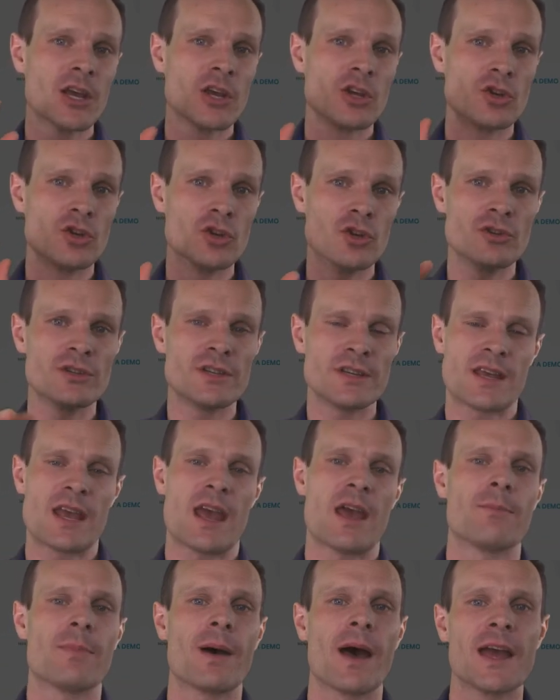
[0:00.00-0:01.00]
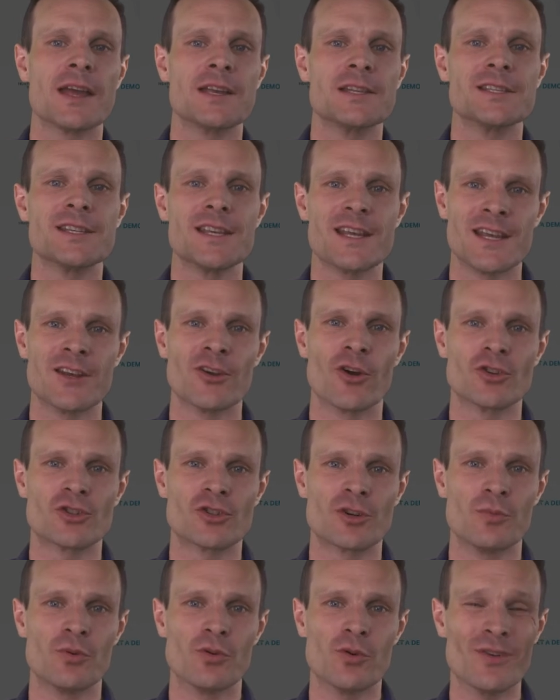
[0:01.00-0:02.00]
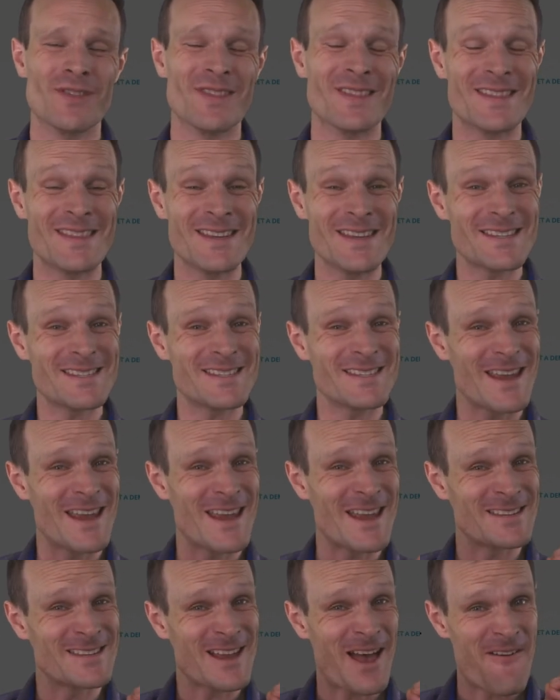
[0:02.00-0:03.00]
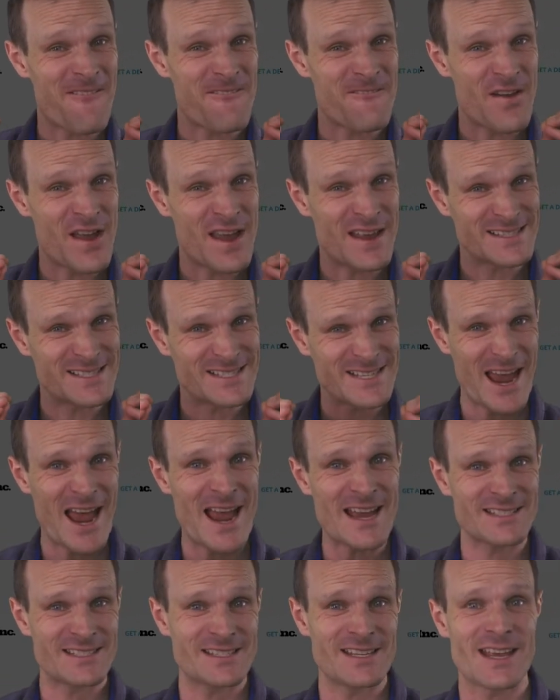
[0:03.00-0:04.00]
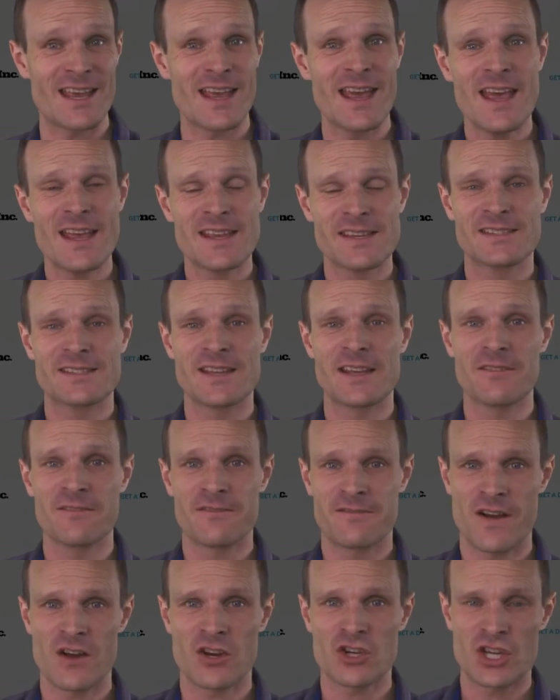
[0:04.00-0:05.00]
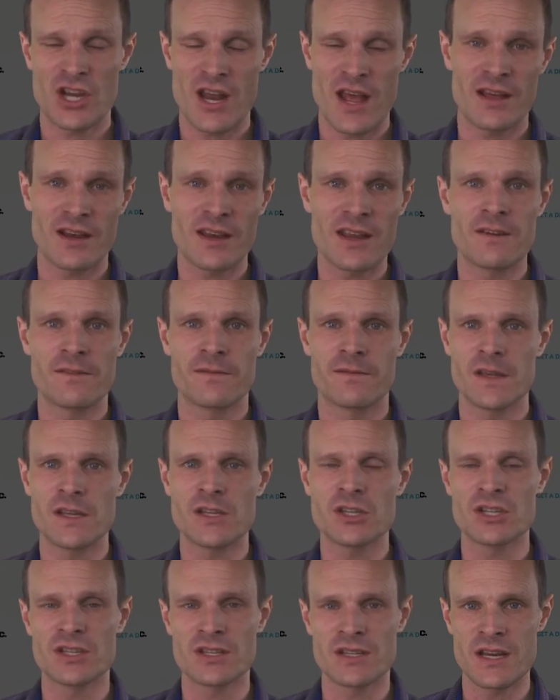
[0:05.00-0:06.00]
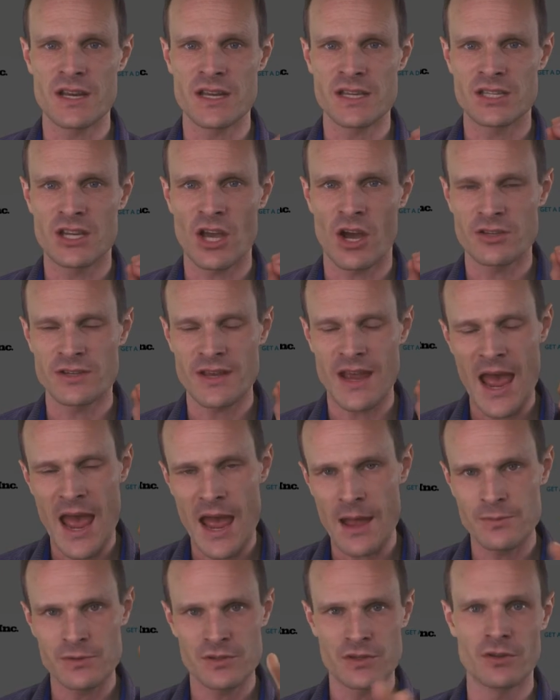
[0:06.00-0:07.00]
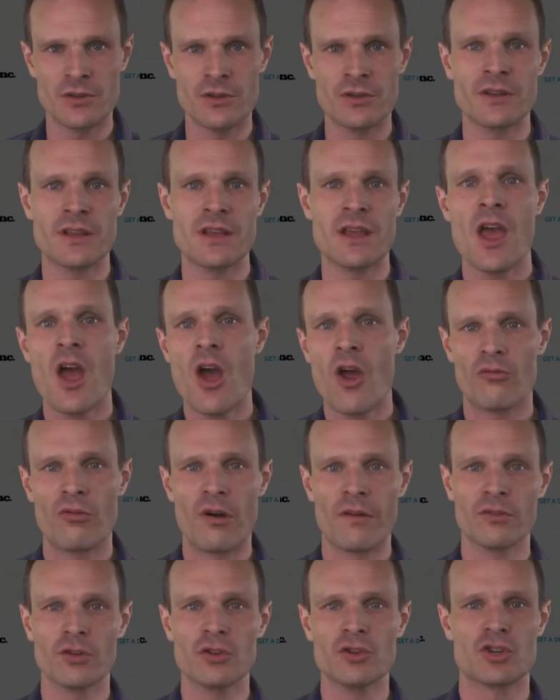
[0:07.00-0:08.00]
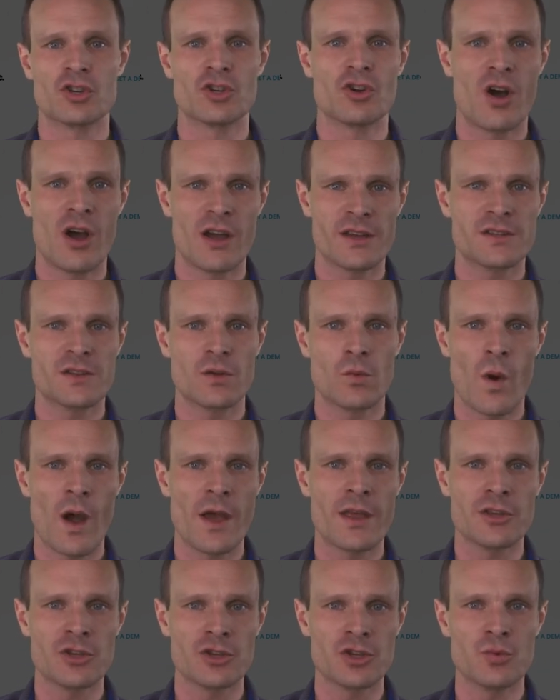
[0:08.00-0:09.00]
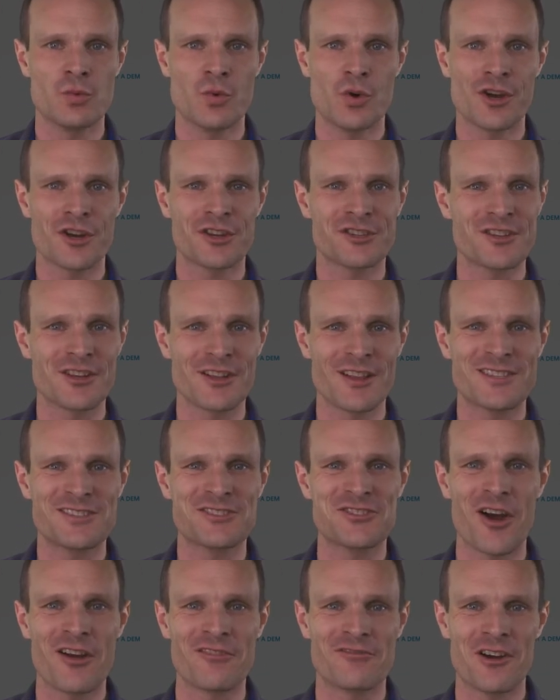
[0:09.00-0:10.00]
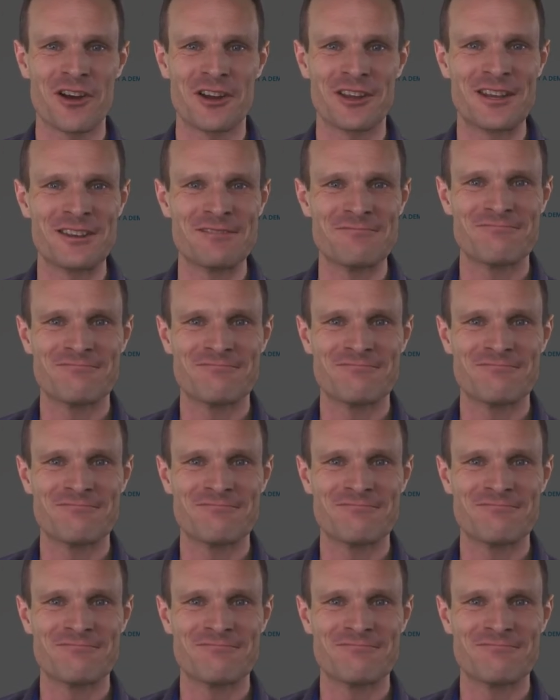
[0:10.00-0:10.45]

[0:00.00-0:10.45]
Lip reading: using campaigns in Ontraport. This is a fantastic set of functionality and features that is going to absolutely revolutionize the way that you work. So let's dive right in.